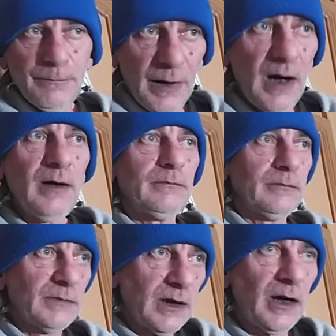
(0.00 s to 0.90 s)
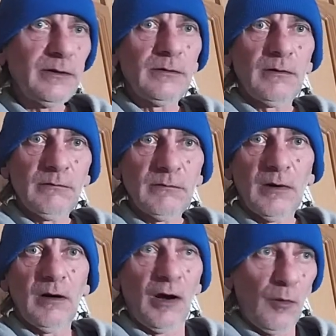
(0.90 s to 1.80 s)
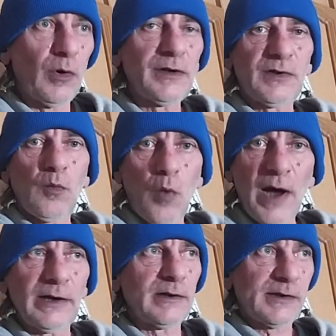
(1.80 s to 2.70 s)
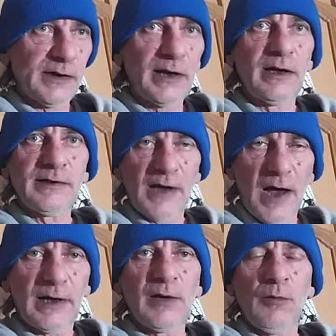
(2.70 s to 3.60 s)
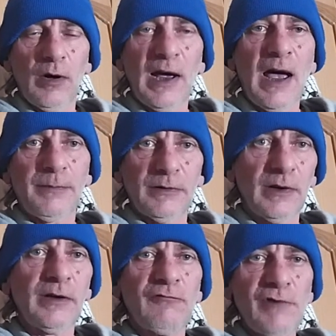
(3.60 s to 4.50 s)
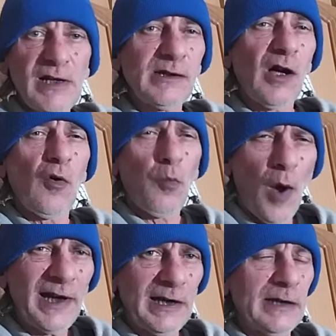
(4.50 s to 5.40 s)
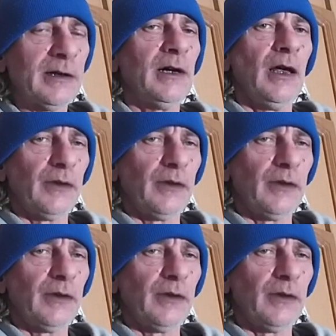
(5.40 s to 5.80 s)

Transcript: But, you know, I wanted to wait and see exactly what happened. And the reason I waited